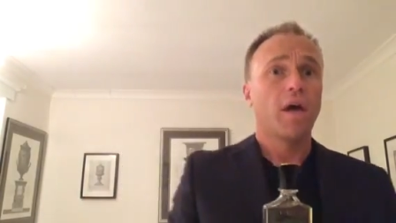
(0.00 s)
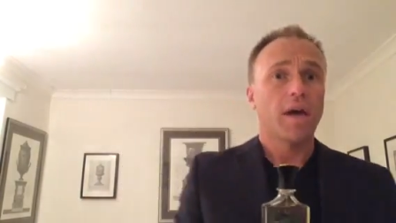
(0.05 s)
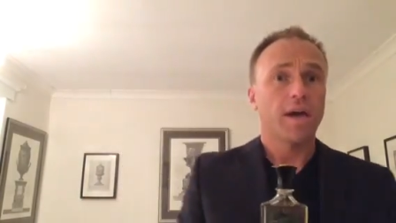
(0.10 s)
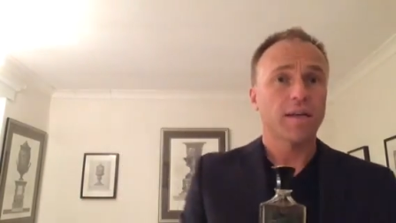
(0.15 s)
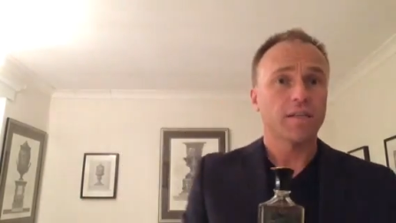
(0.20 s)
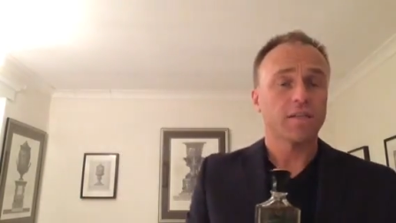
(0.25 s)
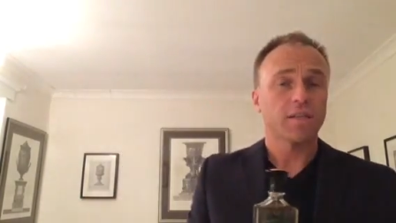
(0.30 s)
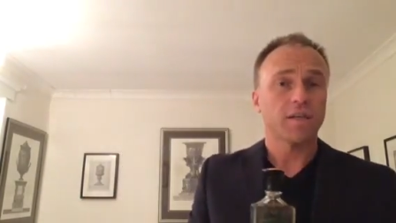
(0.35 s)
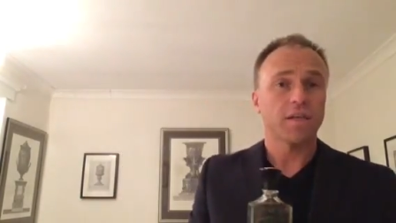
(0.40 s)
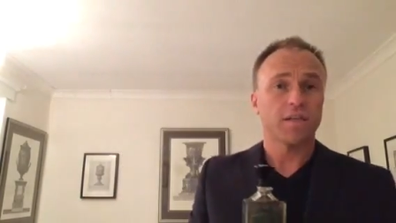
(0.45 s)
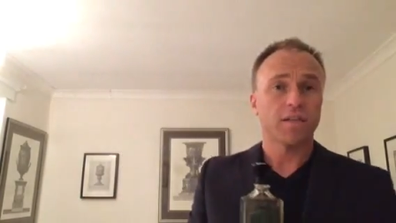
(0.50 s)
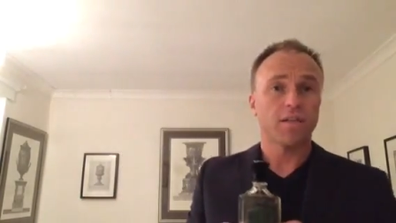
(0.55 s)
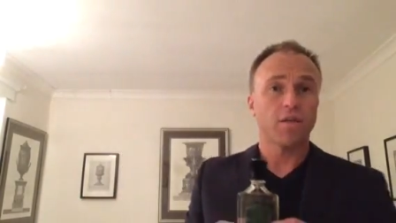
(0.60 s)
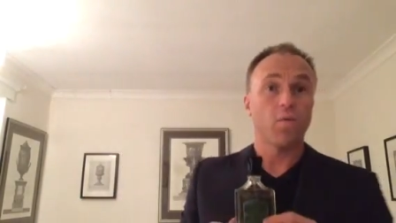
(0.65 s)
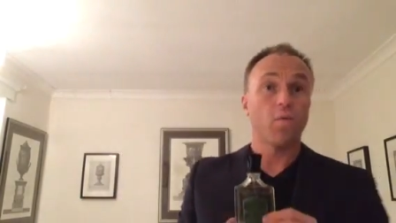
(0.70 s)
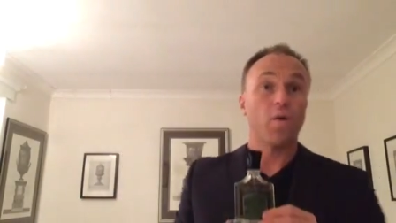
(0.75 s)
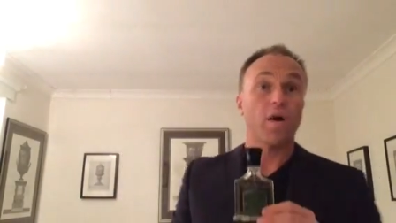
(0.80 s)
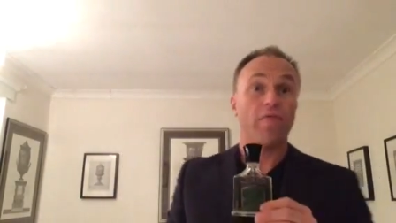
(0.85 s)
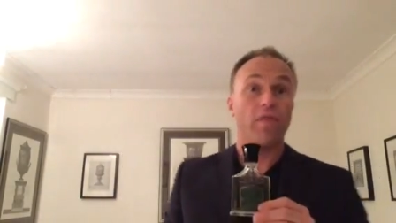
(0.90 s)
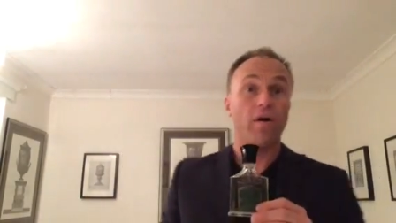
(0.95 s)
it's
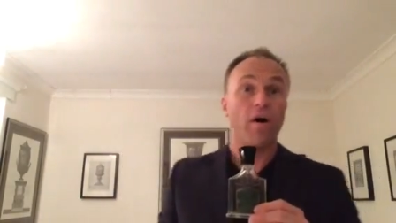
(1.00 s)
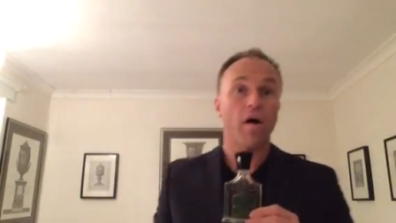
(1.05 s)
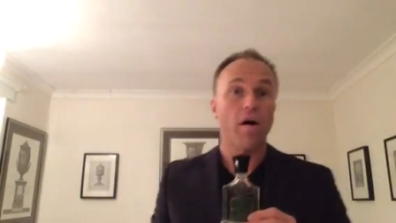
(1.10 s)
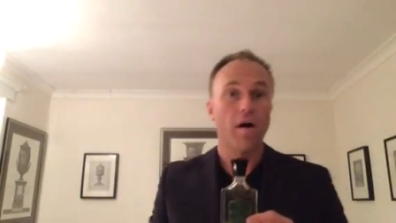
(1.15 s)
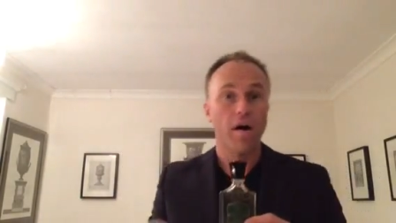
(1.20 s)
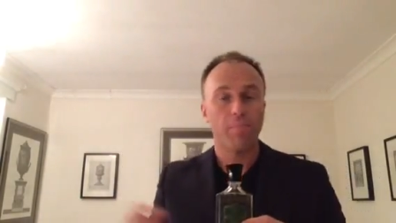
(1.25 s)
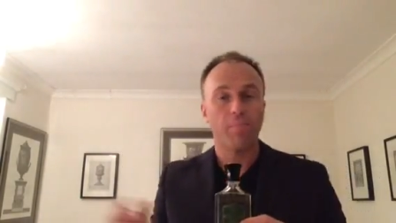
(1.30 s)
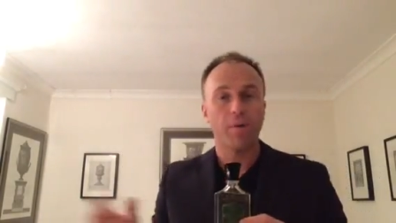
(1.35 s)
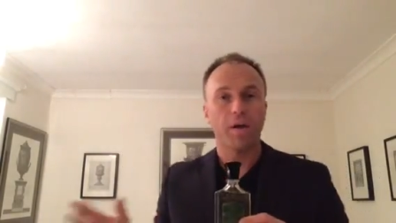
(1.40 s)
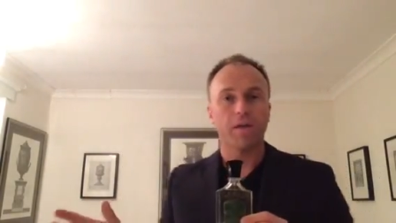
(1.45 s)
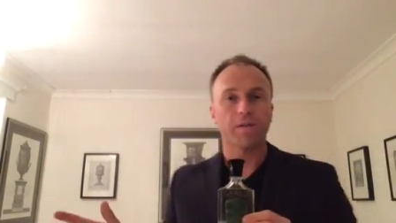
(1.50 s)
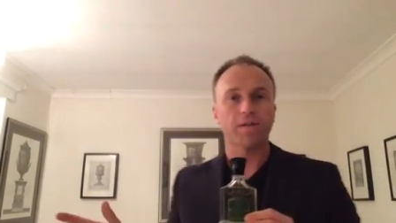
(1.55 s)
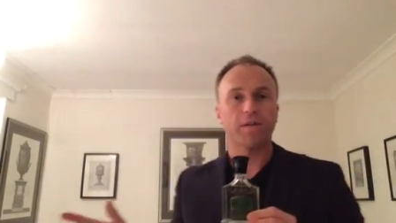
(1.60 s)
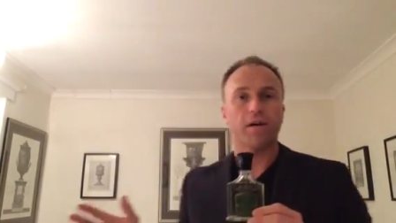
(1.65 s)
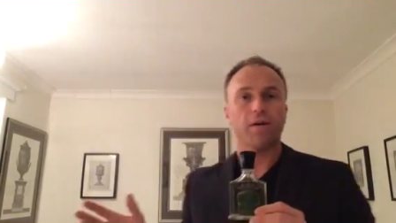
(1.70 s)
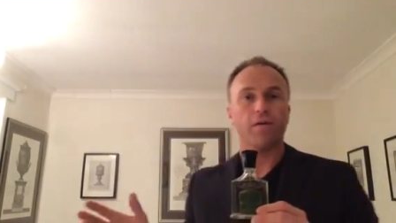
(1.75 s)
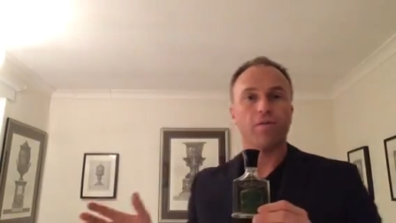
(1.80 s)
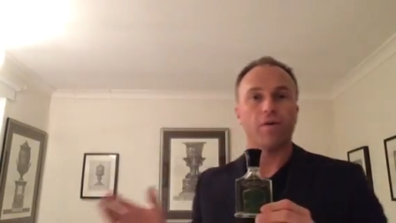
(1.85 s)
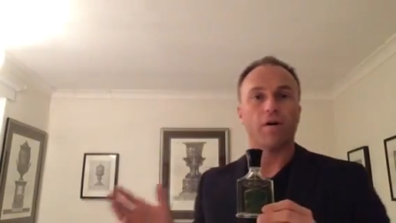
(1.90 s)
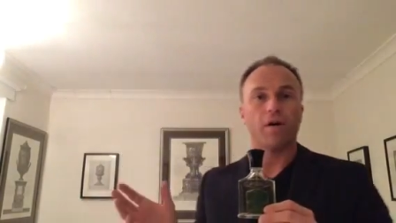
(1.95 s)
the one that I picked
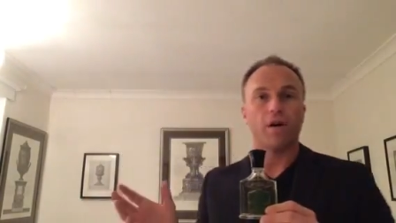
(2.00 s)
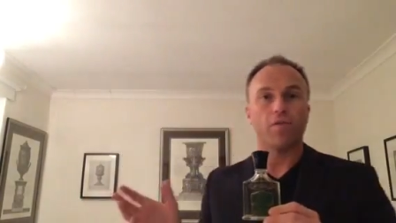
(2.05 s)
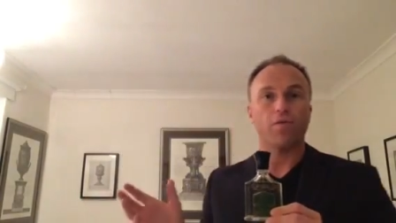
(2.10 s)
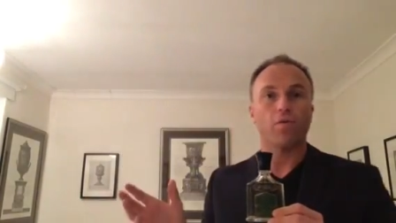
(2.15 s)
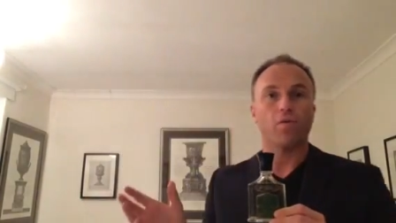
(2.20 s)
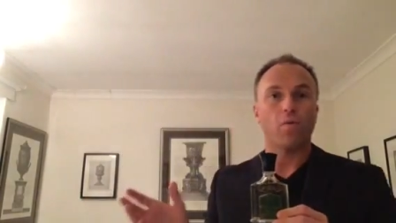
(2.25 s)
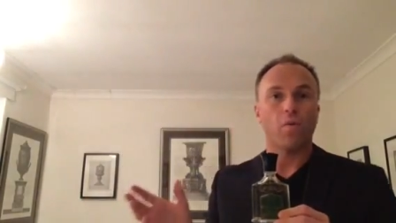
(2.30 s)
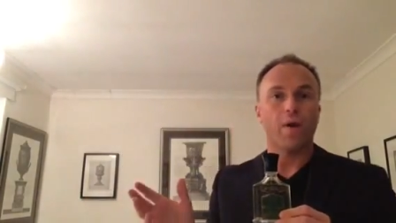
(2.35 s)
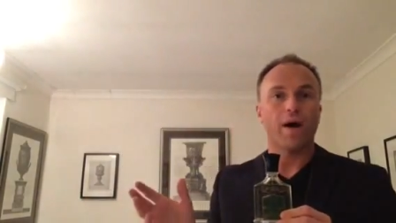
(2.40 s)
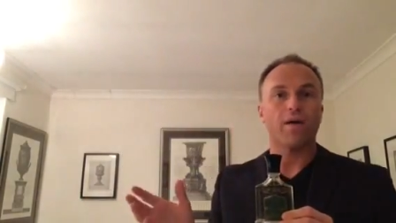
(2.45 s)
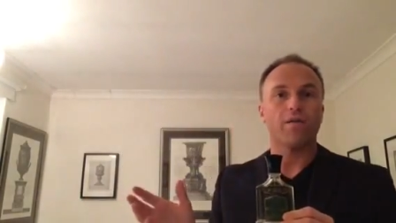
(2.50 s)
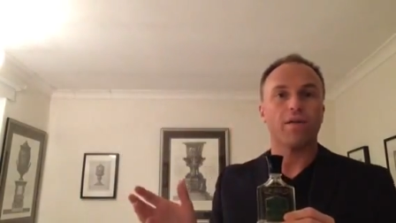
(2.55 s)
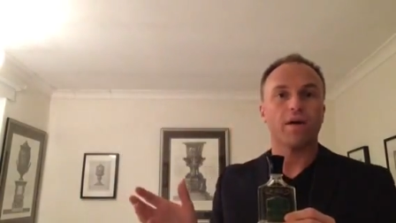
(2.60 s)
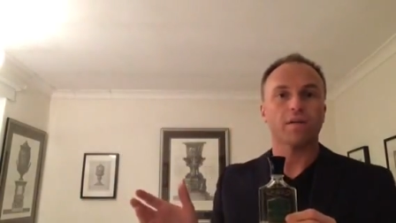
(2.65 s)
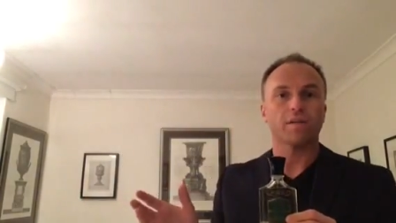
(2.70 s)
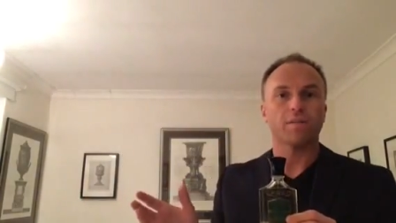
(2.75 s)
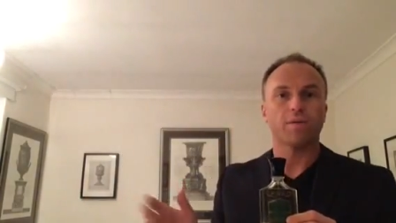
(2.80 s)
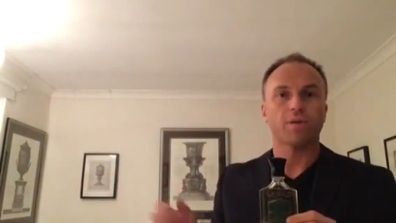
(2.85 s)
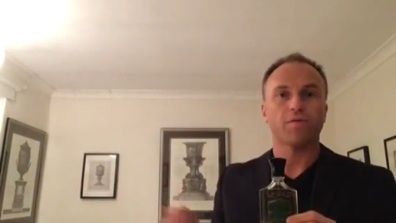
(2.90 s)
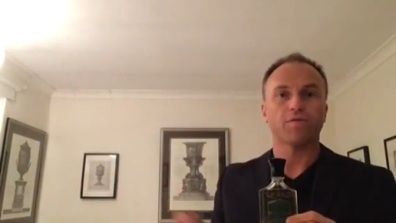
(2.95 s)
out that I thought, wow,
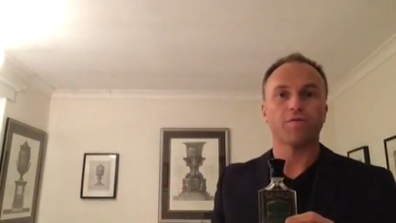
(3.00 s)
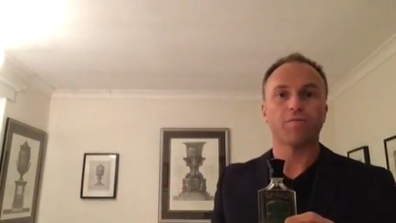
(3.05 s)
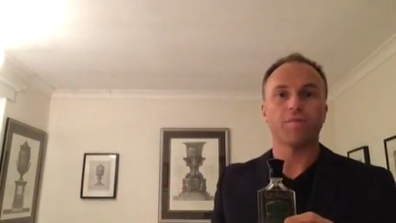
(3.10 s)
that smells